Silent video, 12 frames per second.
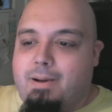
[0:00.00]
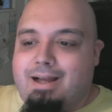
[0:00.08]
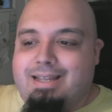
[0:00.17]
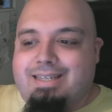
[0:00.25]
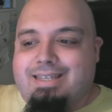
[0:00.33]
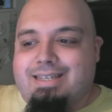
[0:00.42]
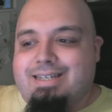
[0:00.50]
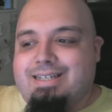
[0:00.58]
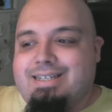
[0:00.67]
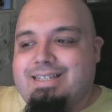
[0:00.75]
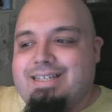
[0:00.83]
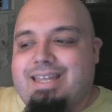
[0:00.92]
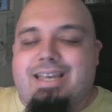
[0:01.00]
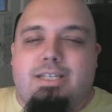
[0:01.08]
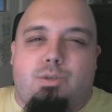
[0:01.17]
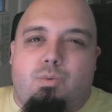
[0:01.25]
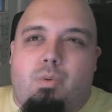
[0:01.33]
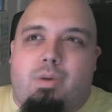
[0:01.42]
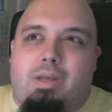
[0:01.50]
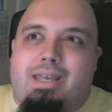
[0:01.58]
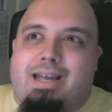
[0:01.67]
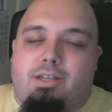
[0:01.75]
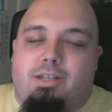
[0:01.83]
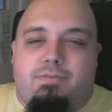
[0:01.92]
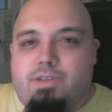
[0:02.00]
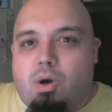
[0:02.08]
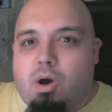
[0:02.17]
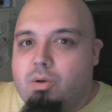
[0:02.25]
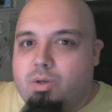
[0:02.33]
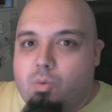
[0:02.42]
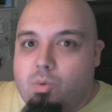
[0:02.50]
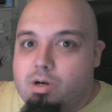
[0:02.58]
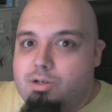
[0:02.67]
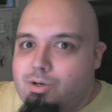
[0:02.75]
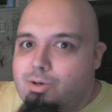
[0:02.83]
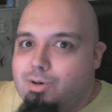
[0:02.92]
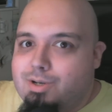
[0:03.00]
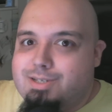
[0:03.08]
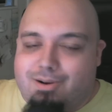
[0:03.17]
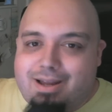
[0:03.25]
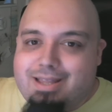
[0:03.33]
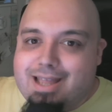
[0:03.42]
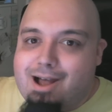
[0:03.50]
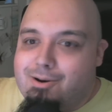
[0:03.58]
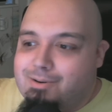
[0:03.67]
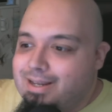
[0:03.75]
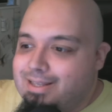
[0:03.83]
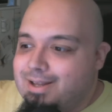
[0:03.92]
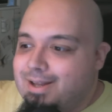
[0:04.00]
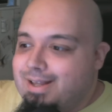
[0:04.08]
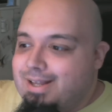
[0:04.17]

but the thing is, we kind of know how the world looks right now, right?